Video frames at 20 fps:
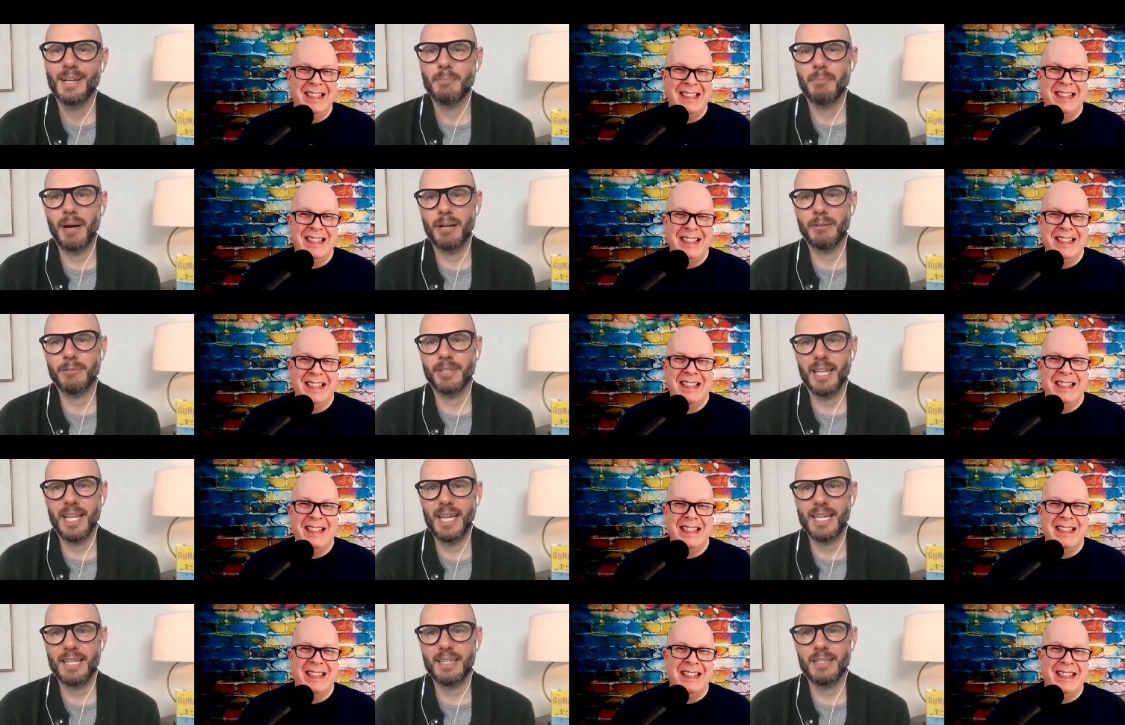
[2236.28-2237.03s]
Speaker 1: Byron
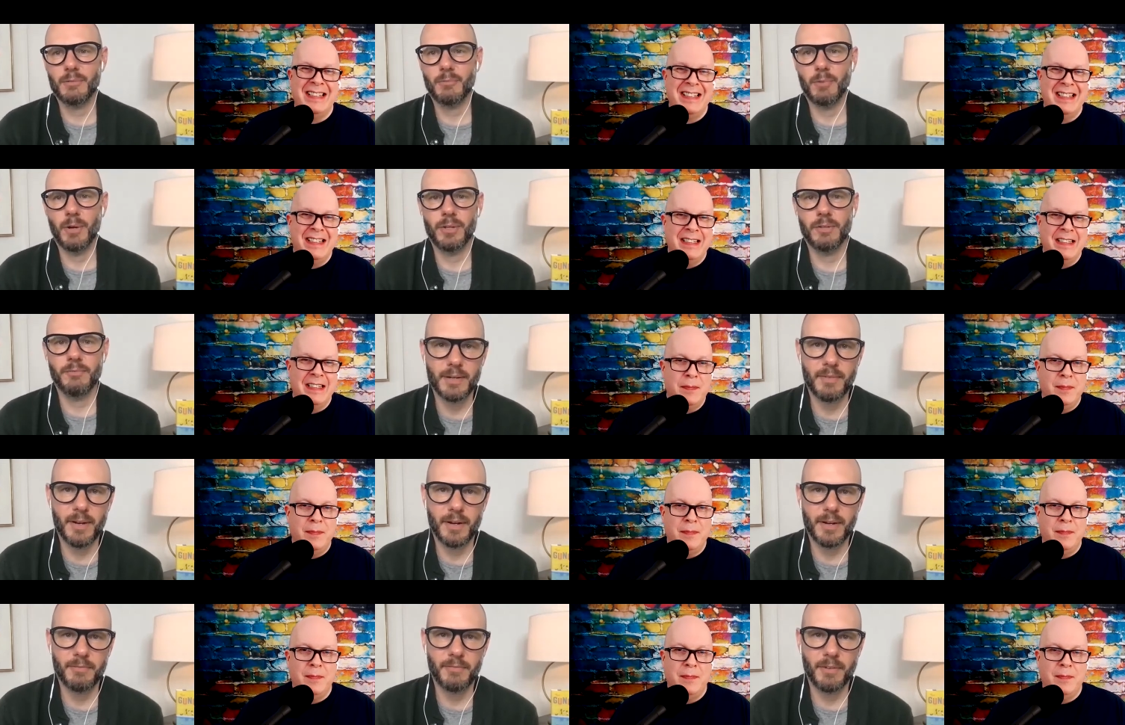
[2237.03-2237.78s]
Lane wrote a
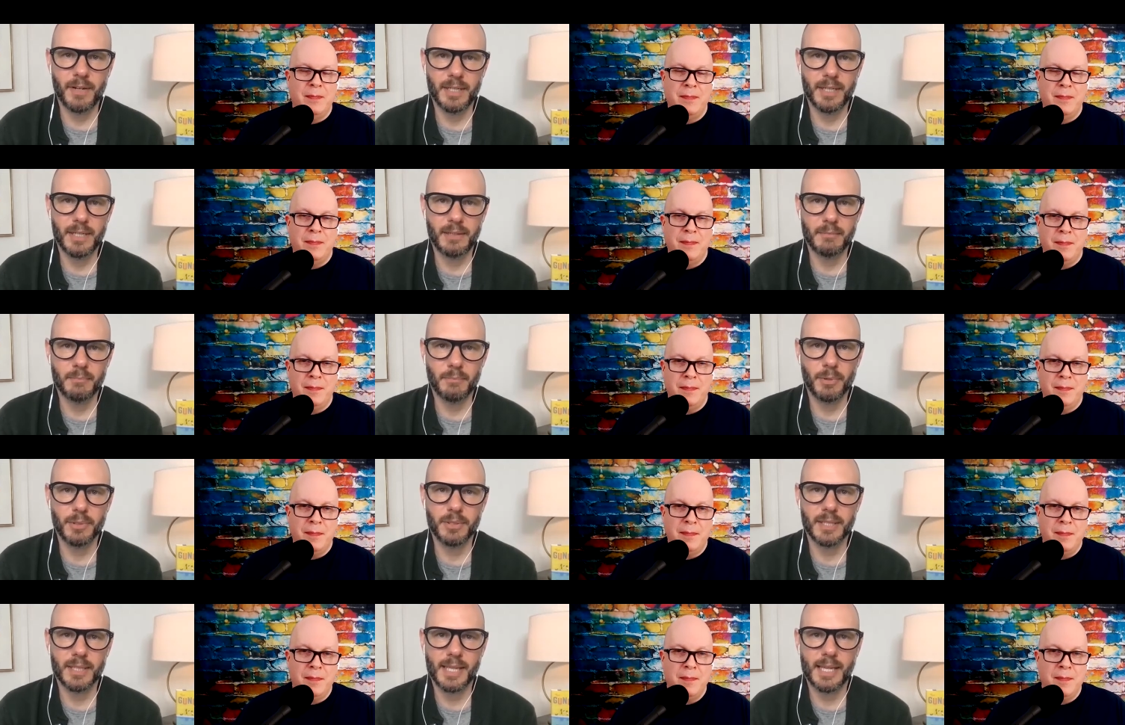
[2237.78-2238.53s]
very funny
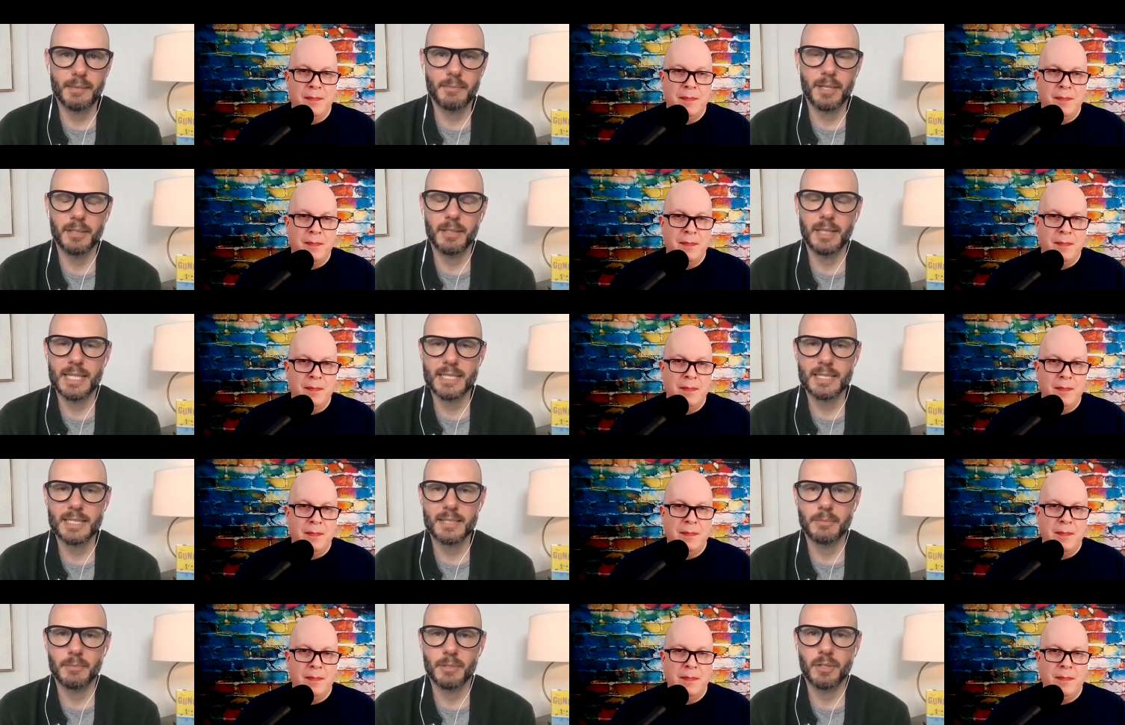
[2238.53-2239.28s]
book that came out last
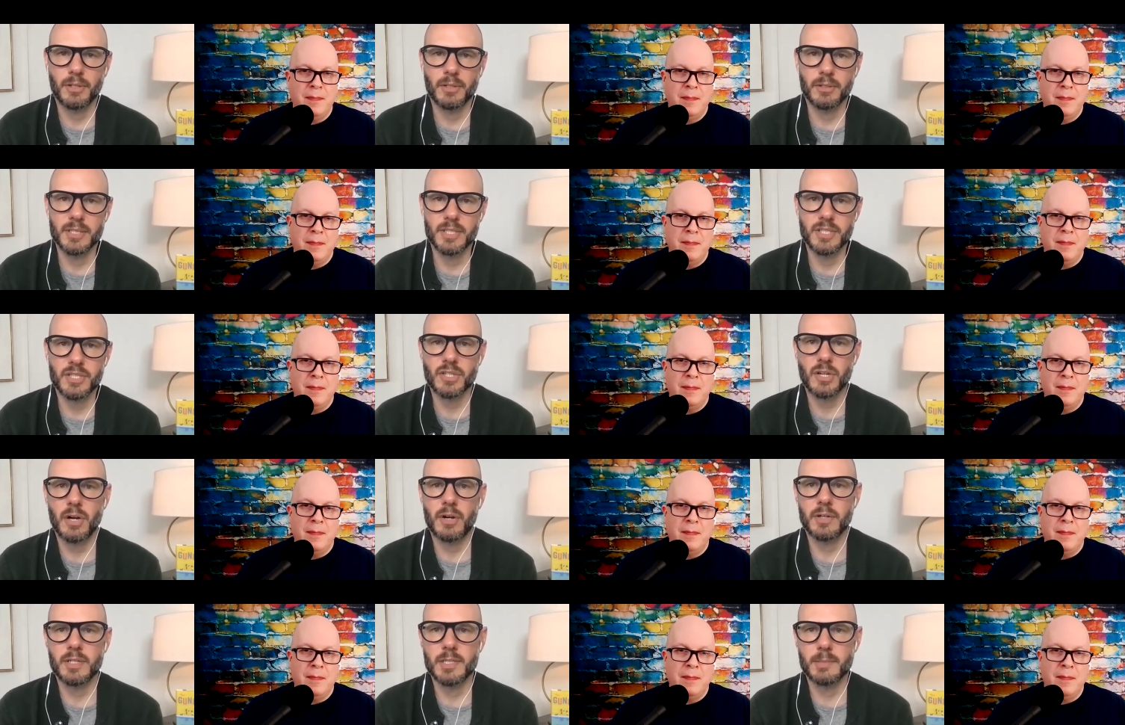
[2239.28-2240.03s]
summer called The
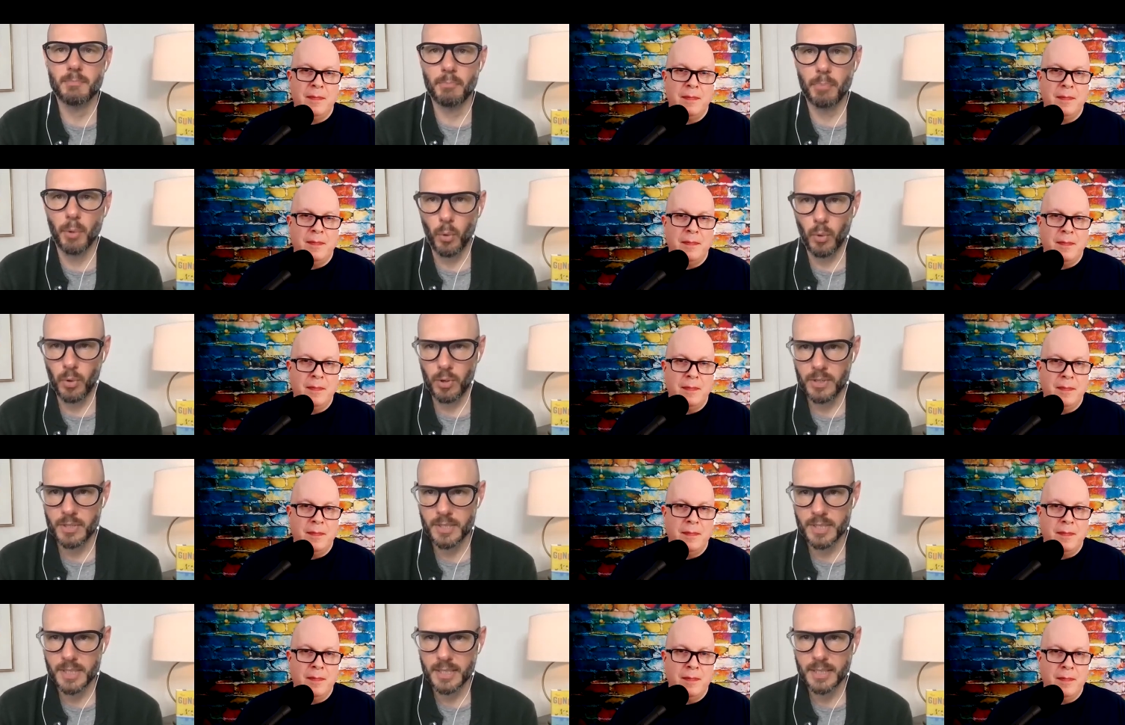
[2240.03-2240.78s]
Star Is
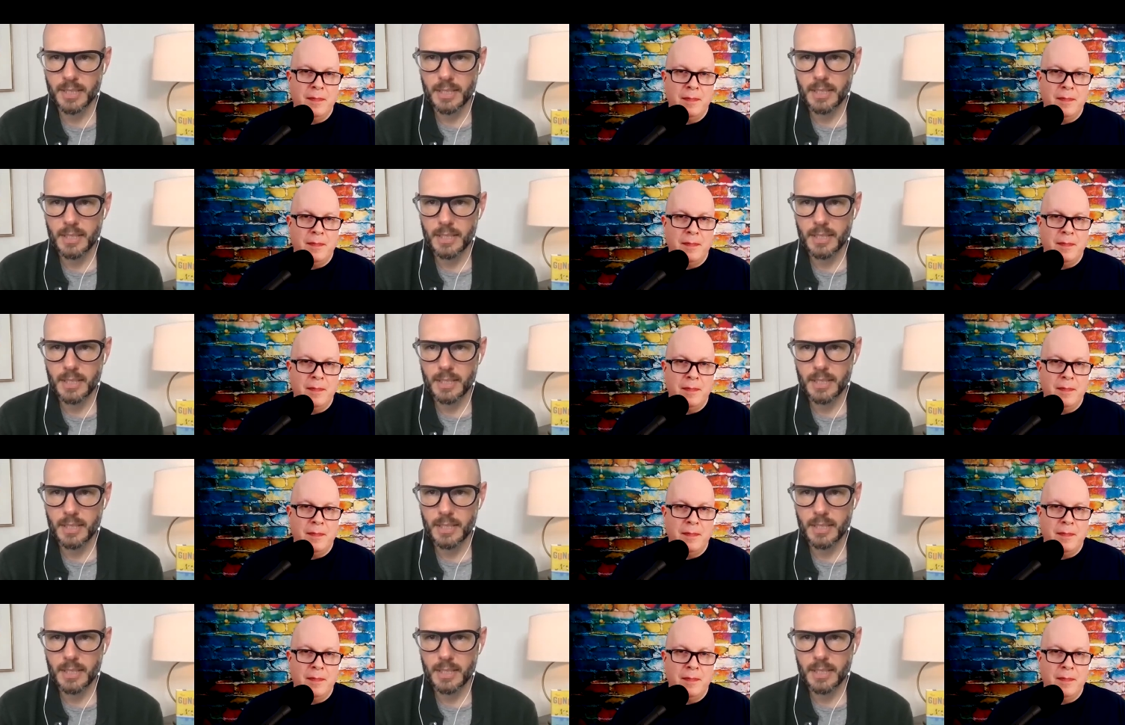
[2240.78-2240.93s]
Bored,